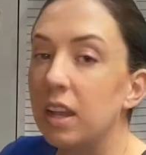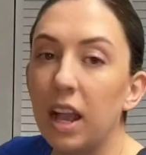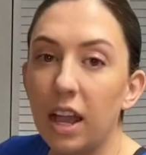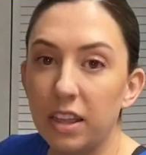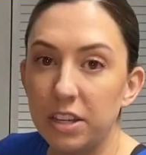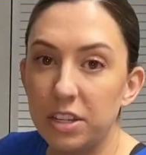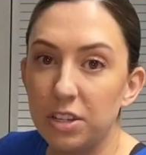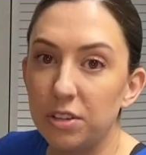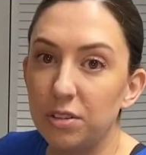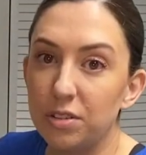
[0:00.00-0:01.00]
I like to
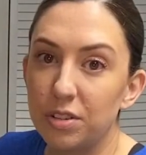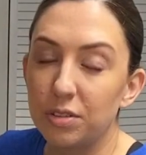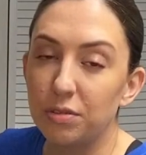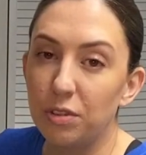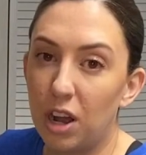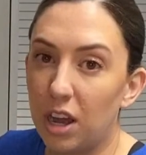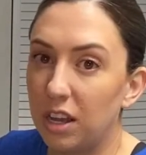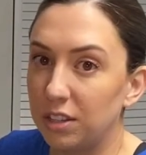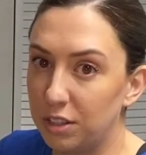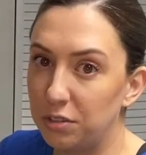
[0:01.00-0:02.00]
use raw
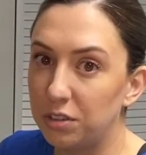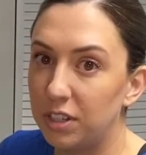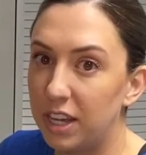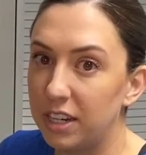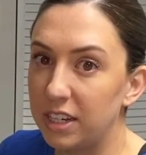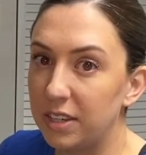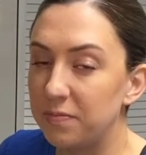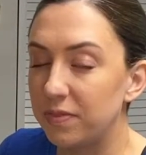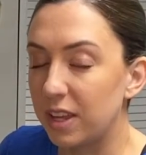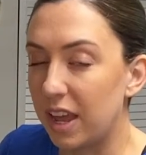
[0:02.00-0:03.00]
local honey.
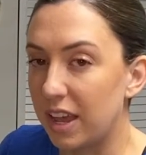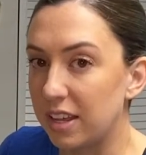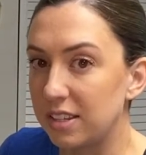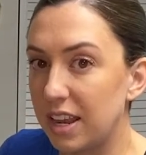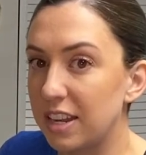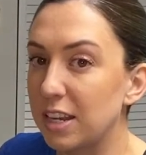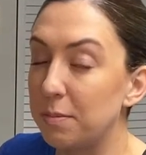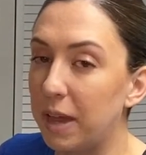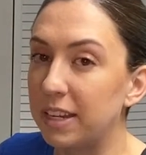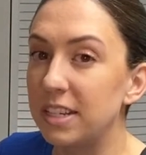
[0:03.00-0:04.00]
It has
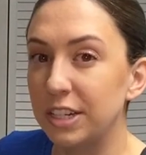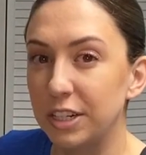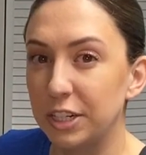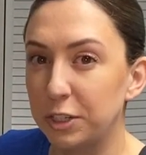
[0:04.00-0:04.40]
antibacterial